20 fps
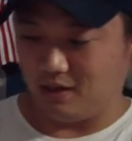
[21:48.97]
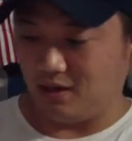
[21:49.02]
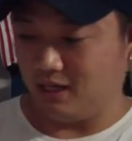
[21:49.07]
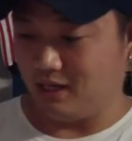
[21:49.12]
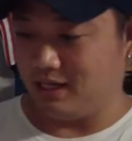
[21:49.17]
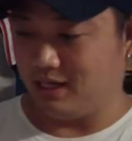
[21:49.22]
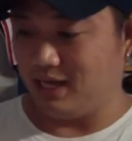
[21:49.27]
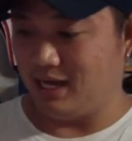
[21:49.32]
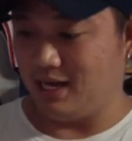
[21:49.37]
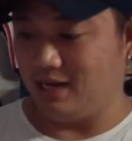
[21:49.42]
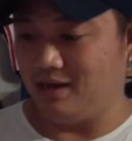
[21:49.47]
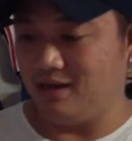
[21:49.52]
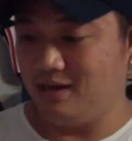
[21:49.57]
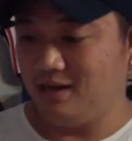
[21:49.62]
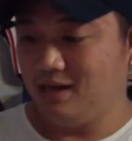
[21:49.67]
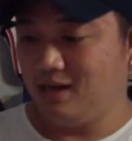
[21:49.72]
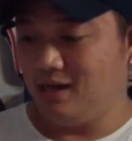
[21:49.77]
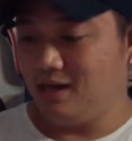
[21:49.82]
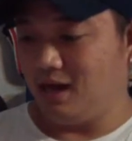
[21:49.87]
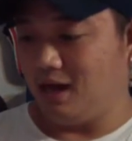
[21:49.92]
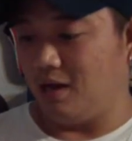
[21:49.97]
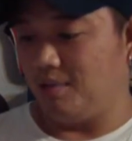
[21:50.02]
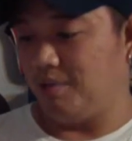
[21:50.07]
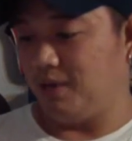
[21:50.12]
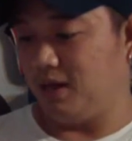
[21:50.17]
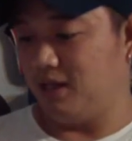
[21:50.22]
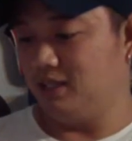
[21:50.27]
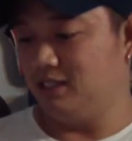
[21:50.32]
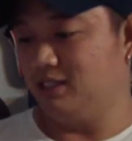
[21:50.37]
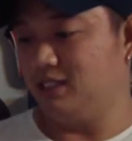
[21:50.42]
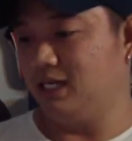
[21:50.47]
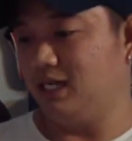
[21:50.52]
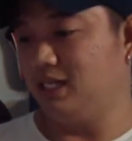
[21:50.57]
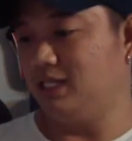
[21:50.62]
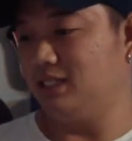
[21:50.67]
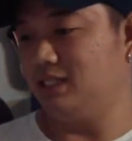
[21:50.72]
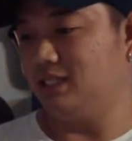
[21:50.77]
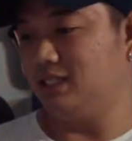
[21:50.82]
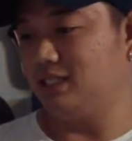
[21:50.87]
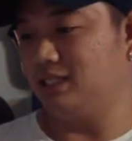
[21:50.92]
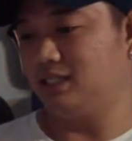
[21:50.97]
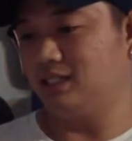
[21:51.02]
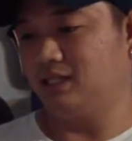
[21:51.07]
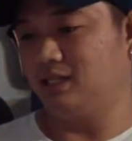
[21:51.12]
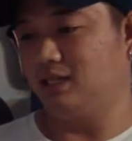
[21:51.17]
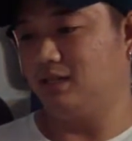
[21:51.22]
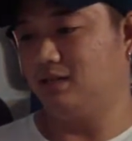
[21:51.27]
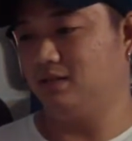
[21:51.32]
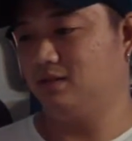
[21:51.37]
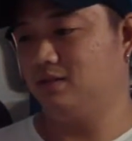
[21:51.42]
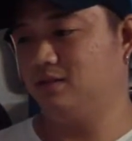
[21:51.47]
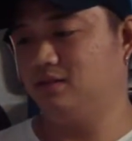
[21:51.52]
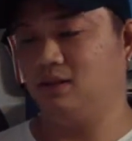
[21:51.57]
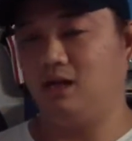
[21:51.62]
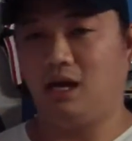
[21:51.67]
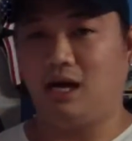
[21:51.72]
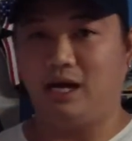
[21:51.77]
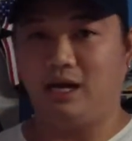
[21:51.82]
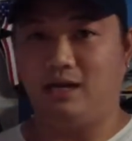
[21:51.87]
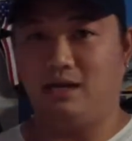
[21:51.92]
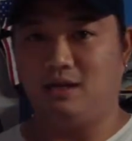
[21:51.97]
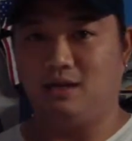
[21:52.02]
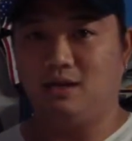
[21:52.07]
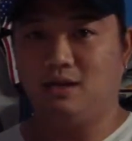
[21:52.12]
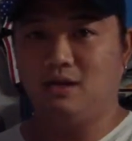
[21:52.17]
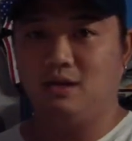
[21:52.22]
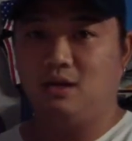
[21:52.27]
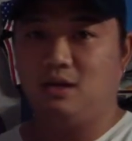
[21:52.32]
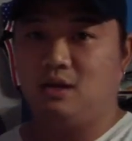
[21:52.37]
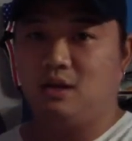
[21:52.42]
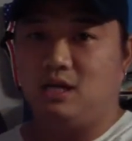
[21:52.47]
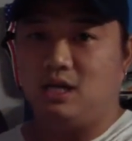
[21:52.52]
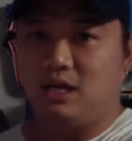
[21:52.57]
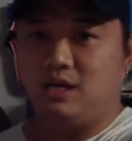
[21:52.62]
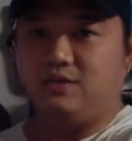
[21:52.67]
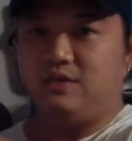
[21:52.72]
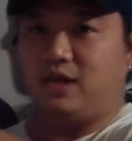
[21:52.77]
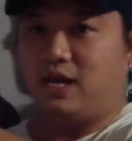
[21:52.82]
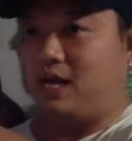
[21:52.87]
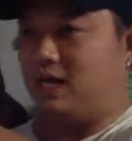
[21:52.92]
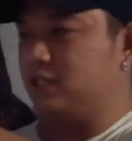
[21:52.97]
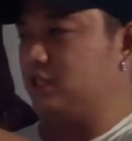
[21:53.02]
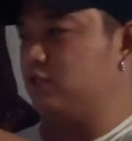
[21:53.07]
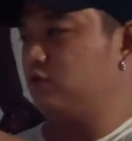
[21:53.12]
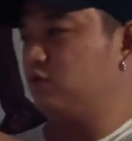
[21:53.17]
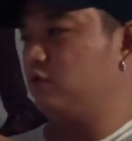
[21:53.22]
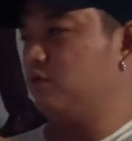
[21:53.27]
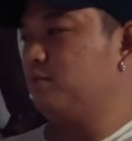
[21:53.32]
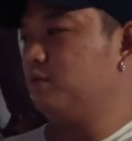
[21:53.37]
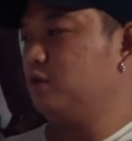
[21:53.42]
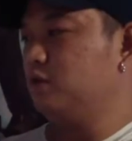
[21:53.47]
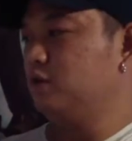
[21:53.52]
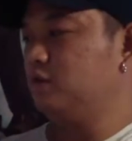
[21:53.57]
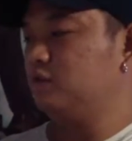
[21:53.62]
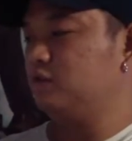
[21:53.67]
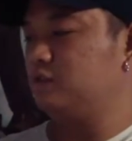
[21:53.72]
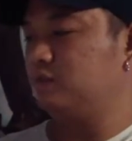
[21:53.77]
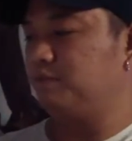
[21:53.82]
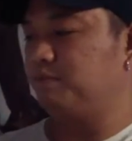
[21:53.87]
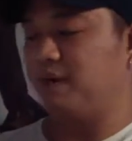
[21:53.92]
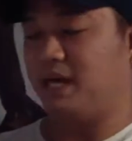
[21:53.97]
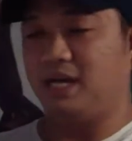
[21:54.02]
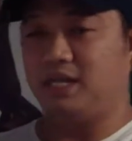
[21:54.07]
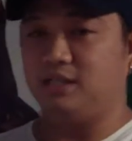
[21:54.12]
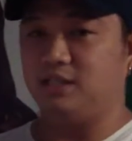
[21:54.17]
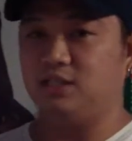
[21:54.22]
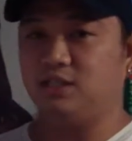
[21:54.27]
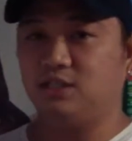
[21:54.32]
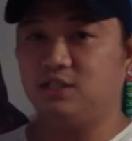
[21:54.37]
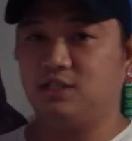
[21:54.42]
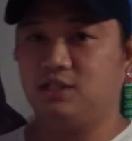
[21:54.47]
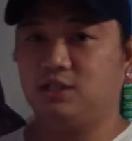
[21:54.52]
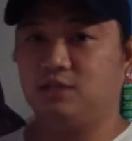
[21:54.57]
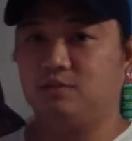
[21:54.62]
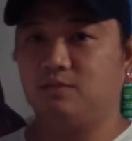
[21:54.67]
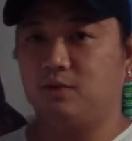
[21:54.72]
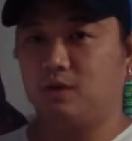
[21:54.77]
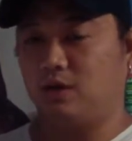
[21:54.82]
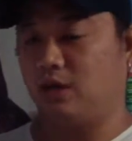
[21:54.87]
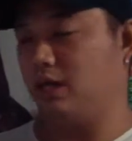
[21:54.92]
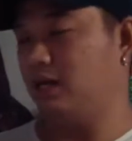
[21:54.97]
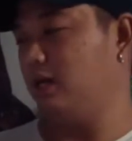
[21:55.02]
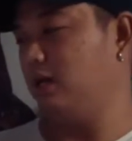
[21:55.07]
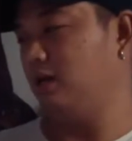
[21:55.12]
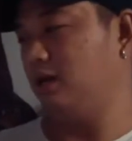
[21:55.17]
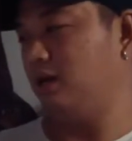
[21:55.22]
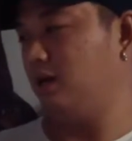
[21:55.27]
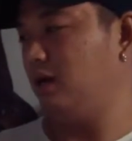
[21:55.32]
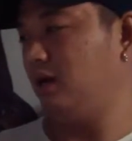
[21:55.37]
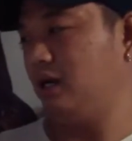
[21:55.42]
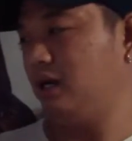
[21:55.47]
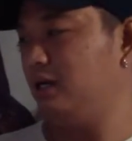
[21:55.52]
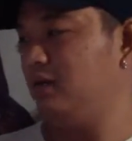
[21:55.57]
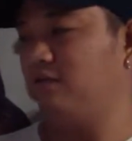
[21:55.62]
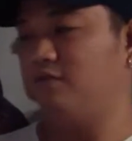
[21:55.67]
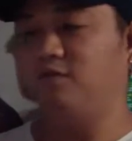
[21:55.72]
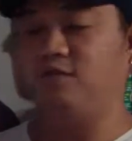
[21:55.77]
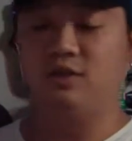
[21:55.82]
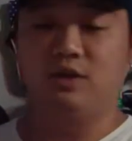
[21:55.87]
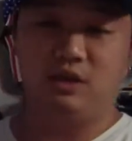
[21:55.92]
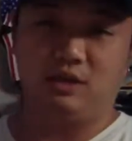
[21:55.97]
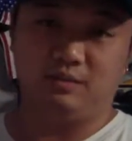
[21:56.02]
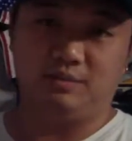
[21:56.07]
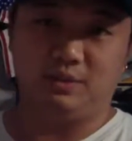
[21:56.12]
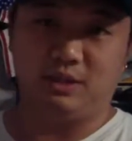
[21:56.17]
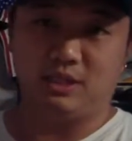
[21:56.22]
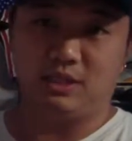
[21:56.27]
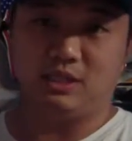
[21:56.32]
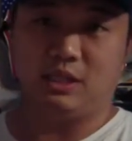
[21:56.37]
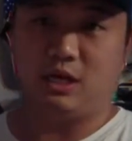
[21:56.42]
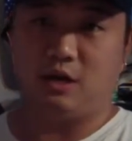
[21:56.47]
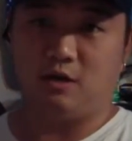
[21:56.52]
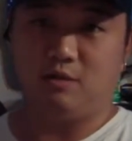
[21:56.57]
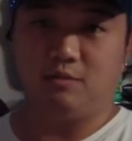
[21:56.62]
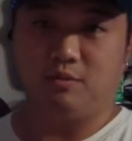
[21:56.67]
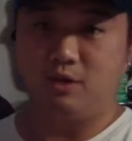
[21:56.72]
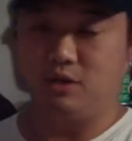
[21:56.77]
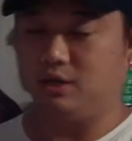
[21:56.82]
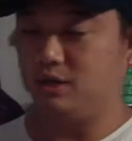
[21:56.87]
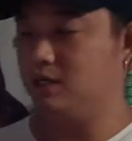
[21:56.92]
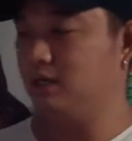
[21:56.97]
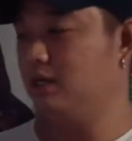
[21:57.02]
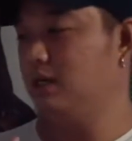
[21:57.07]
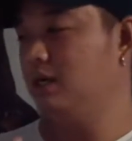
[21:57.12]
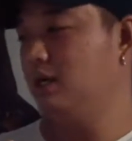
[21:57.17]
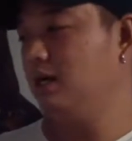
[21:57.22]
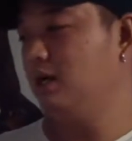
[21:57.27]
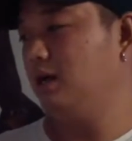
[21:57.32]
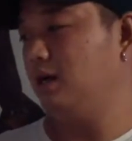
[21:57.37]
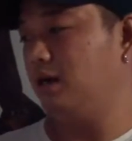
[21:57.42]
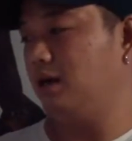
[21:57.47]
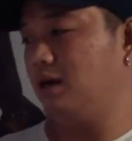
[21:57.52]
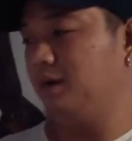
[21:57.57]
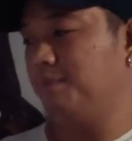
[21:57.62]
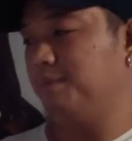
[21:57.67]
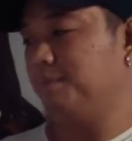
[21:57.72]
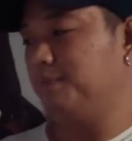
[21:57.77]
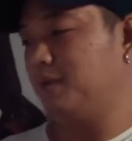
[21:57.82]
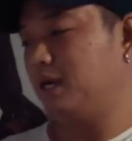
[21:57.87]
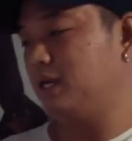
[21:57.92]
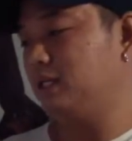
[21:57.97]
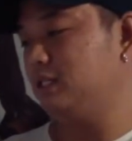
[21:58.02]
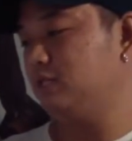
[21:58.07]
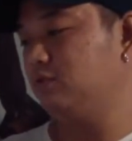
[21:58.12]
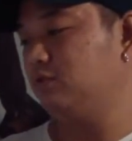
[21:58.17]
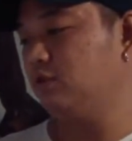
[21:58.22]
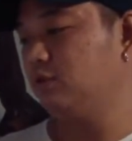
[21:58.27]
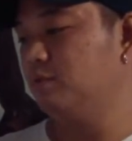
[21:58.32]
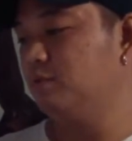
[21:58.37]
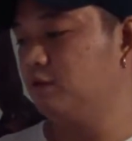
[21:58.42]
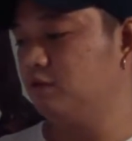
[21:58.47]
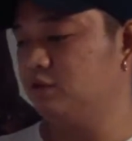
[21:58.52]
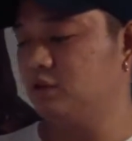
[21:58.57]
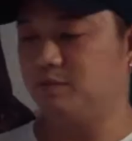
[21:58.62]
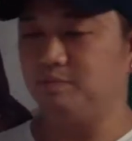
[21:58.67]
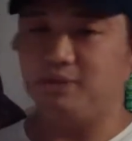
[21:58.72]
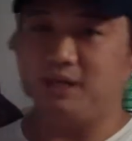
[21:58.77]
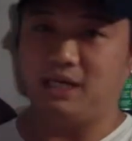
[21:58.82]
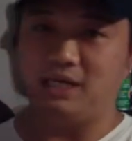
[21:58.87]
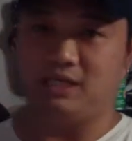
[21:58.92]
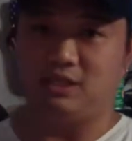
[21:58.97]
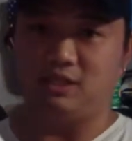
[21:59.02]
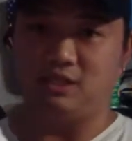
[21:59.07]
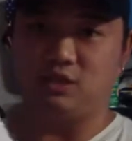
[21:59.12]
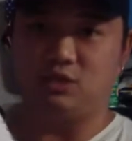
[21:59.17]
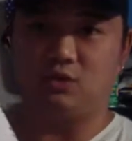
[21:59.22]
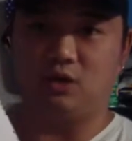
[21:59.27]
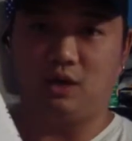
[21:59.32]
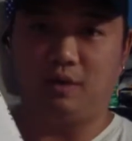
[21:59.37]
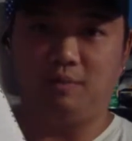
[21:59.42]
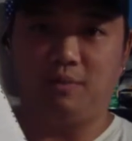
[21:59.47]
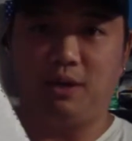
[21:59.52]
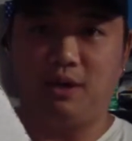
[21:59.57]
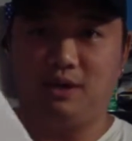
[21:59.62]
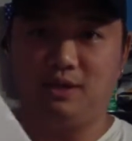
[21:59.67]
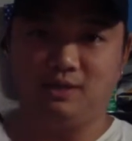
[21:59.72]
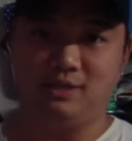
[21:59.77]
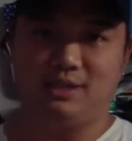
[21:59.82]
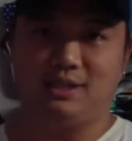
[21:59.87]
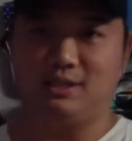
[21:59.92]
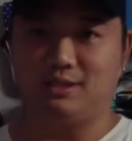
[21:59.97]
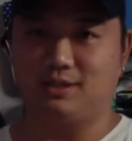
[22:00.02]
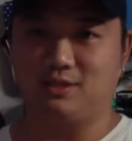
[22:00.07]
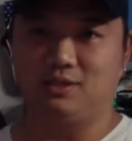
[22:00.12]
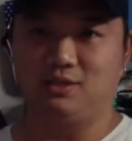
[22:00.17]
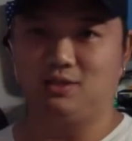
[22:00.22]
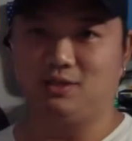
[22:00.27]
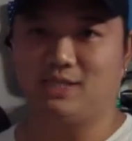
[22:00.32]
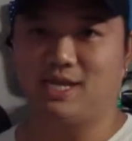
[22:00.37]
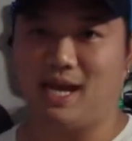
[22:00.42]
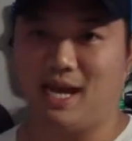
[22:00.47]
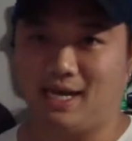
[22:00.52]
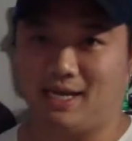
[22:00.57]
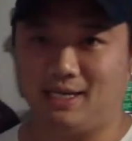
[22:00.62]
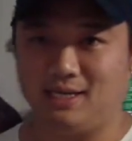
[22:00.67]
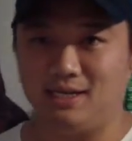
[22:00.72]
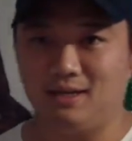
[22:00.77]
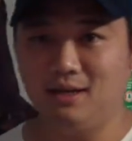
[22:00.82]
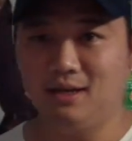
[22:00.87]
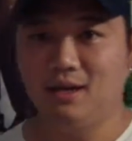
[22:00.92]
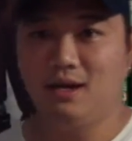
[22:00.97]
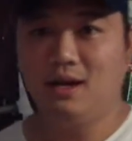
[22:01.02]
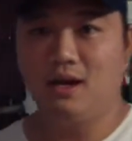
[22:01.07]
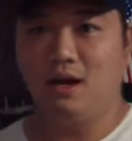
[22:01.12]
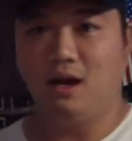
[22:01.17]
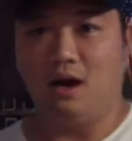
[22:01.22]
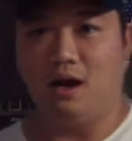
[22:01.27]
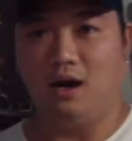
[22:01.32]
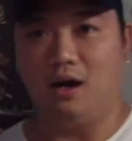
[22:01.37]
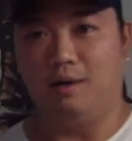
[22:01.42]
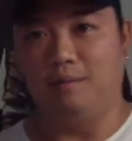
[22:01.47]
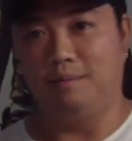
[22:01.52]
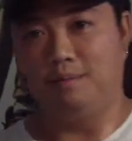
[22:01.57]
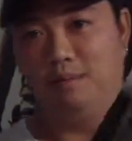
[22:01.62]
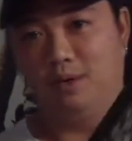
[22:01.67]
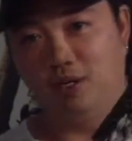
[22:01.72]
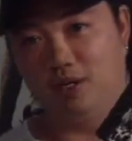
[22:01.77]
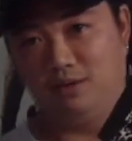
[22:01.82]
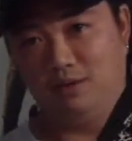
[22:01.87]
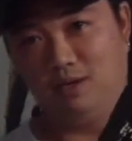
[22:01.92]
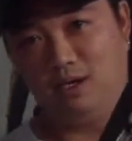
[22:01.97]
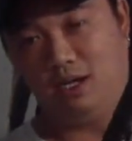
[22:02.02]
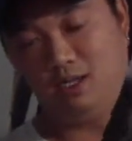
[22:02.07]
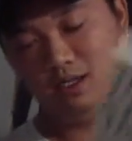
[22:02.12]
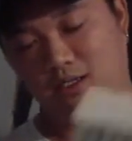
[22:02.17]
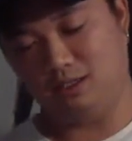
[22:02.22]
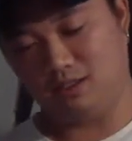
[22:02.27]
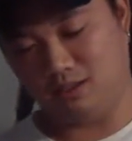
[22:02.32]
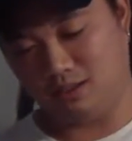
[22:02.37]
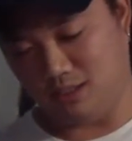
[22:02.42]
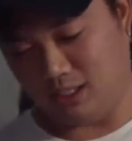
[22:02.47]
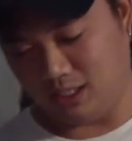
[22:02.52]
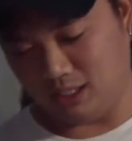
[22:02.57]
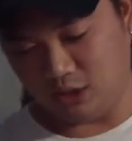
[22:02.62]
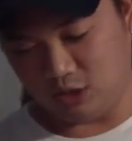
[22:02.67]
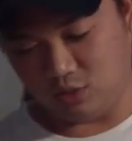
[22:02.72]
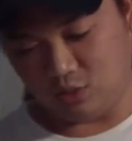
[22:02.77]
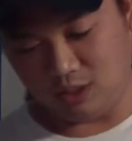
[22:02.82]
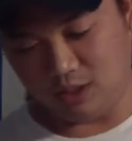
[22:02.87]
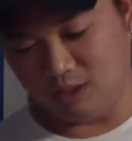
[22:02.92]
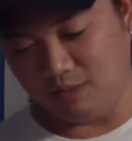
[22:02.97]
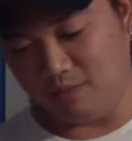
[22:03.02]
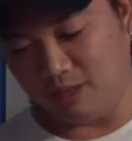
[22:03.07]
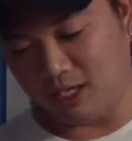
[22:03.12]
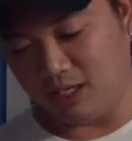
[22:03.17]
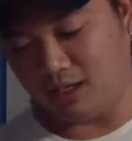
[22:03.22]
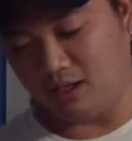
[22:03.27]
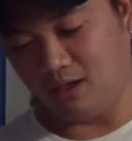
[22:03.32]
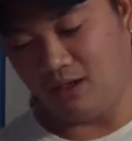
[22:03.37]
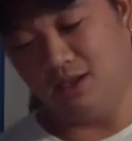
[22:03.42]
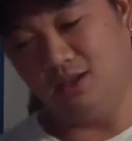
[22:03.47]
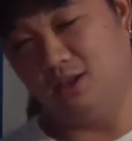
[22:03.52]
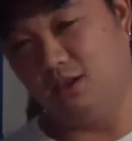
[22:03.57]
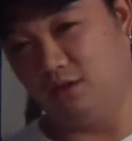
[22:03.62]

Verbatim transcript: again, I apologize. It's uh, I even had to remove some pages. Okay, and I, I didn't fill up the entire book. Um, I had to remove some pages, so I apologize. It's a little tacky. Um, but I I just wanted to make a, a